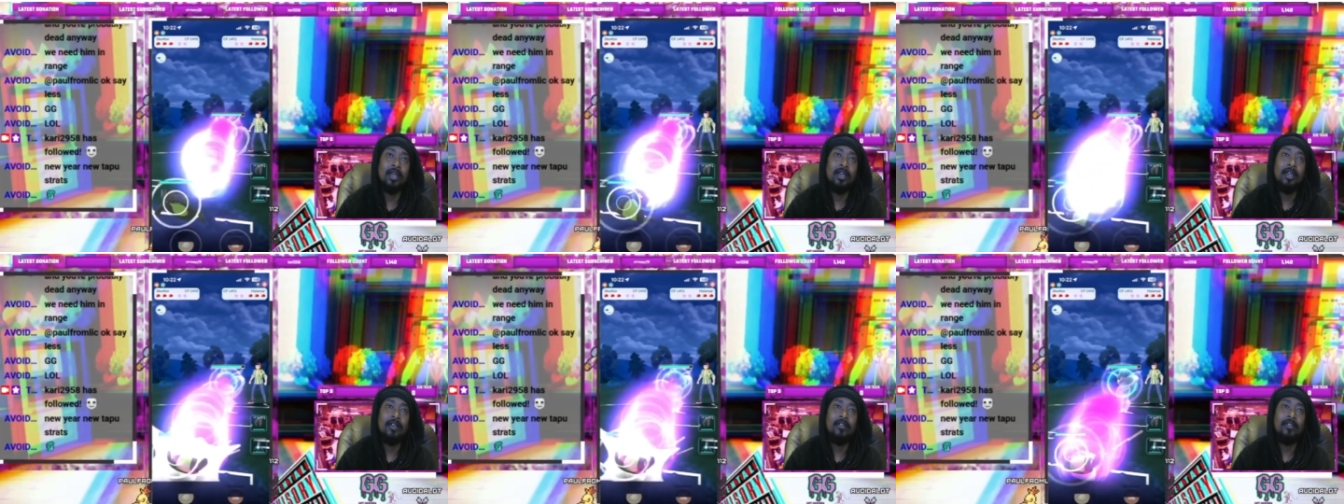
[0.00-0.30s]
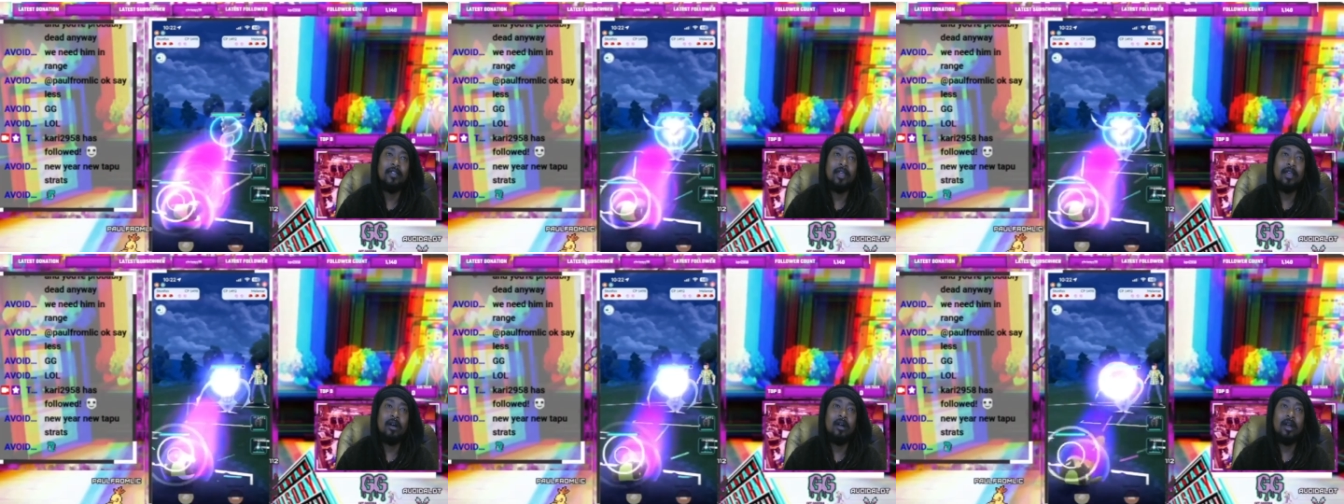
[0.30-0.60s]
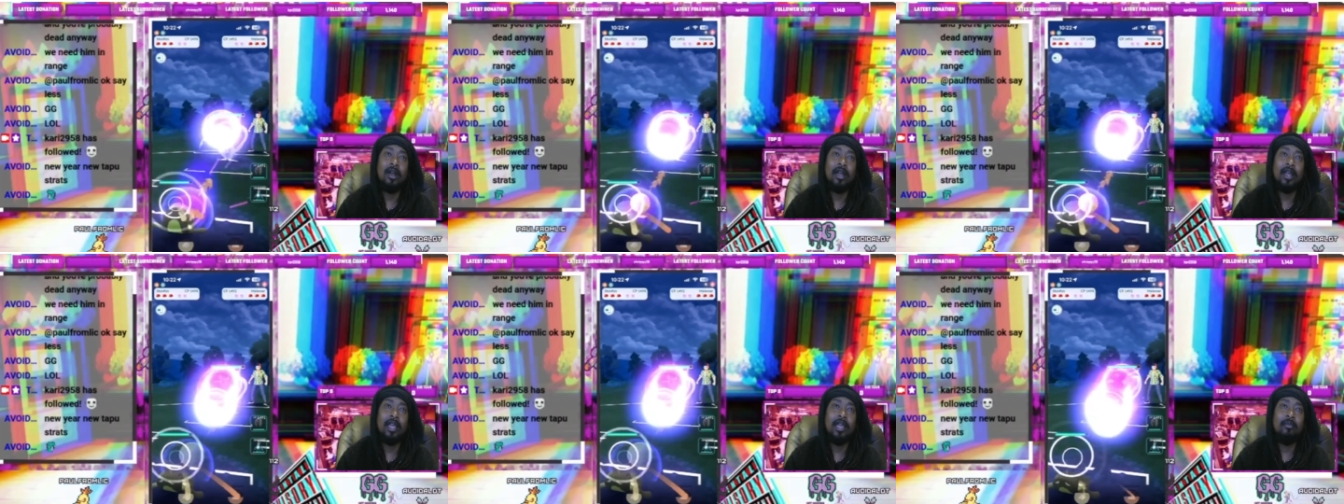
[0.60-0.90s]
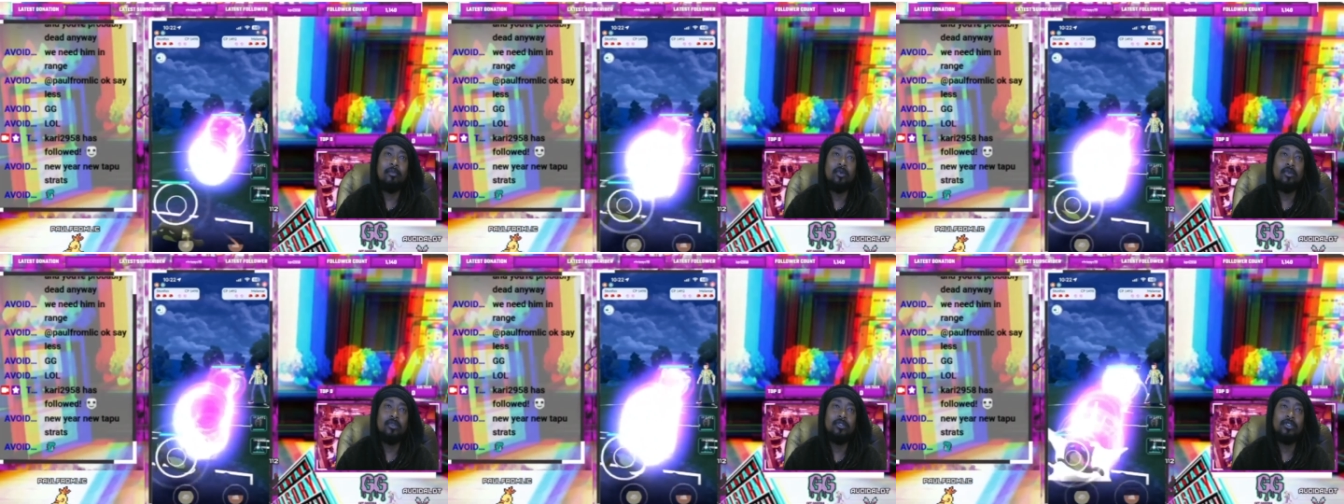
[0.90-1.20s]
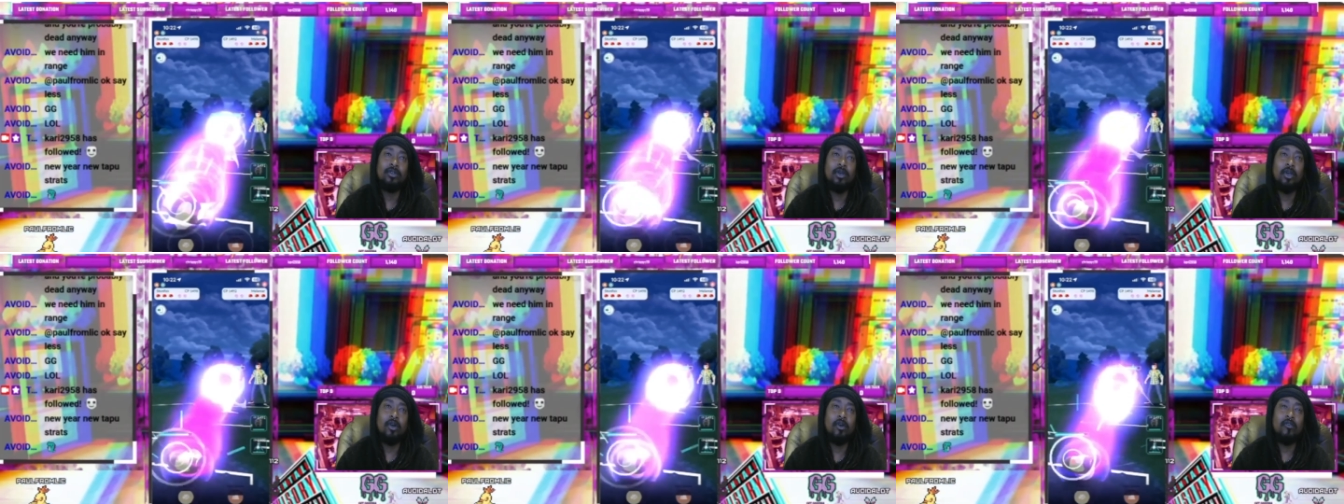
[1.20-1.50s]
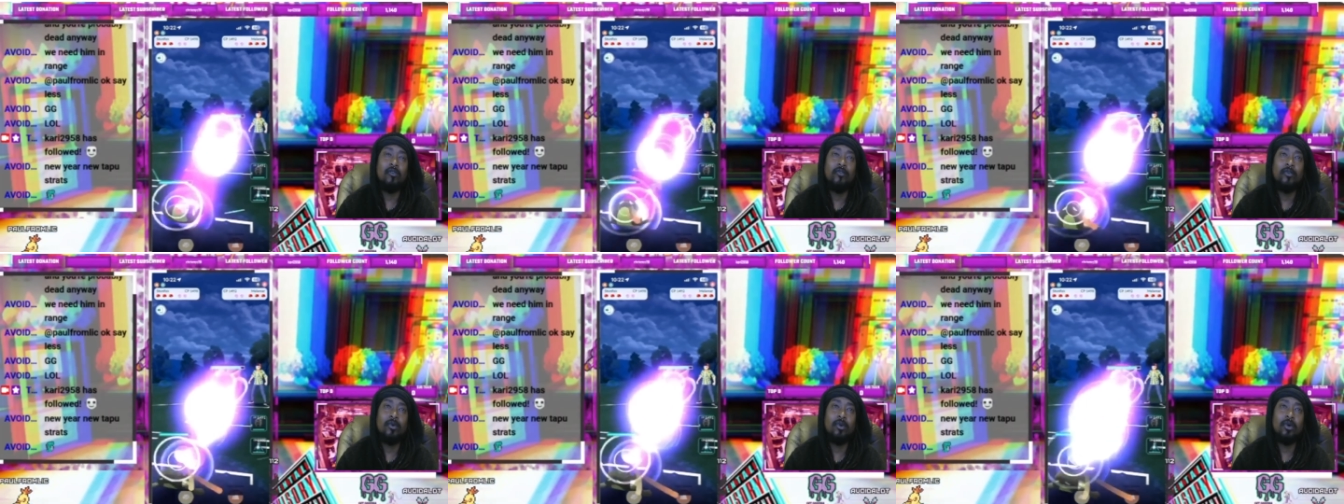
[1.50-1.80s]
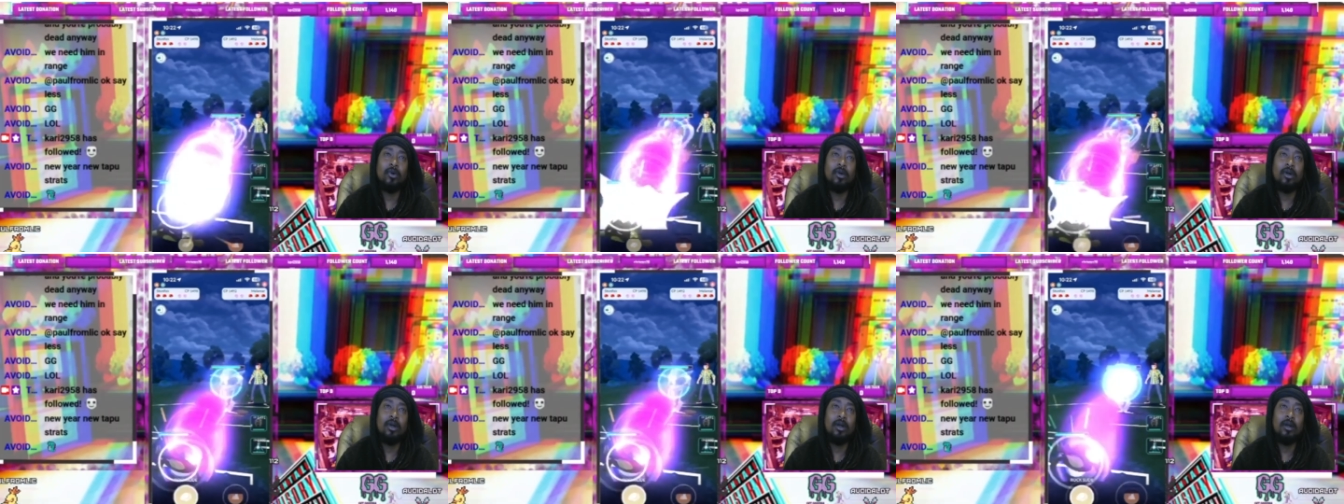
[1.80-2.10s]
They are able to go
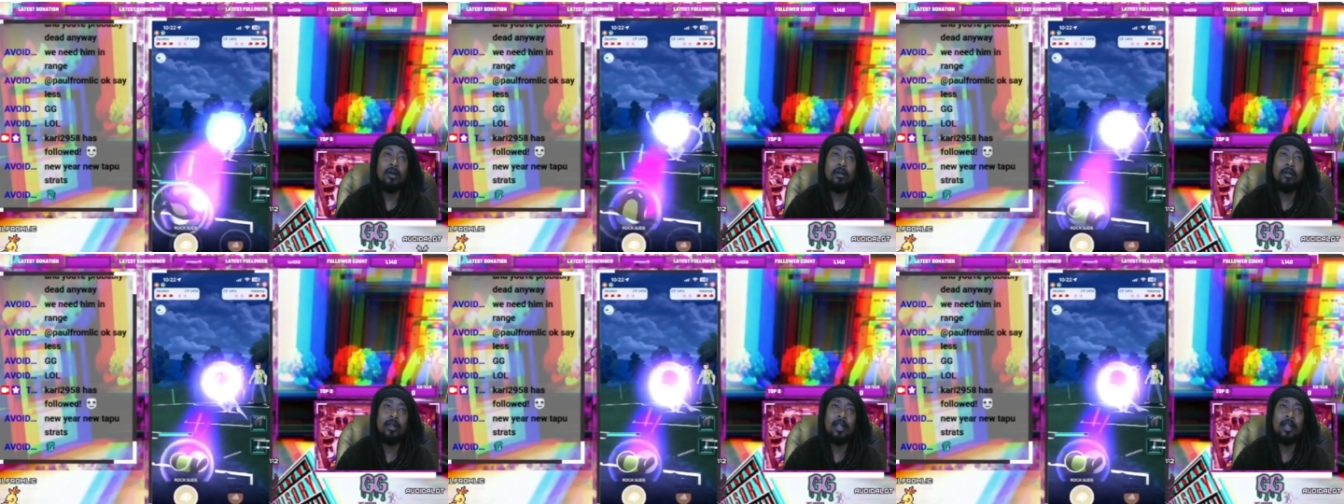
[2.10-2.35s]
for,